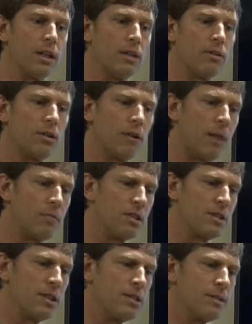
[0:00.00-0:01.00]
end of the cropping
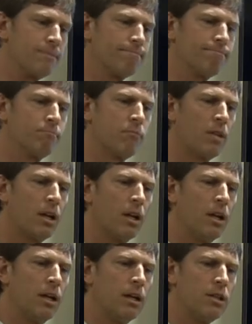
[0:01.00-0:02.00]
season.
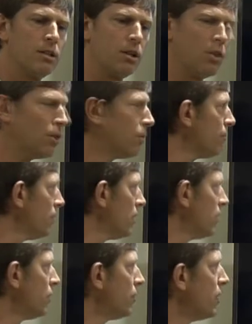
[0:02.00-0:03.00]
So
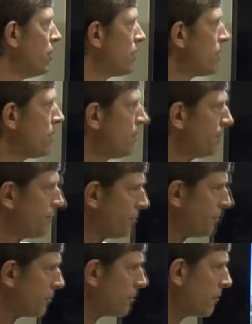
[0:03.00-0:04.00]
we used
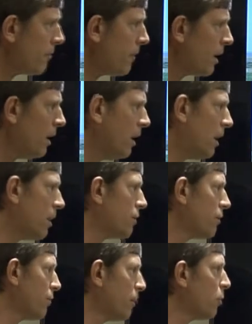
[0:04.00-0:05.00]

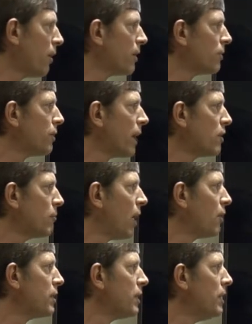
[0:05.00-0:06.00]
3-point
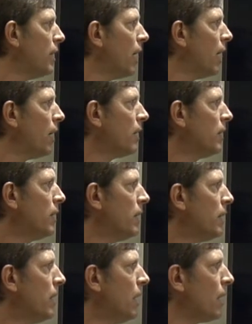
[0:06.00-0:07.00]
tractor-mounted
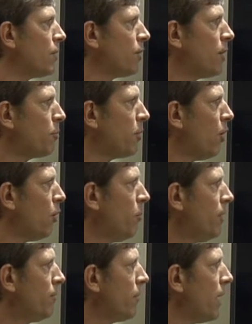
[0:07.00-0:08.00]
soil
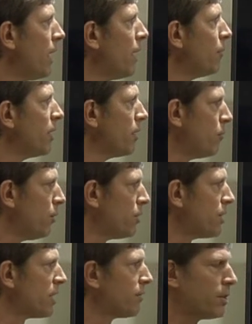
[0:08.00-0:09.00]
probe, and we could pull
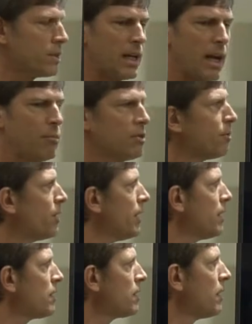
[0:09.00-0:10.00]
6-foot samples with
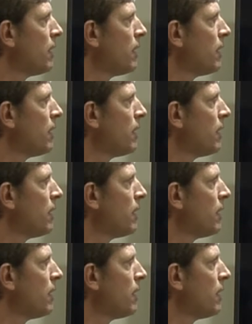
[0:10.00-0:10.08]
this,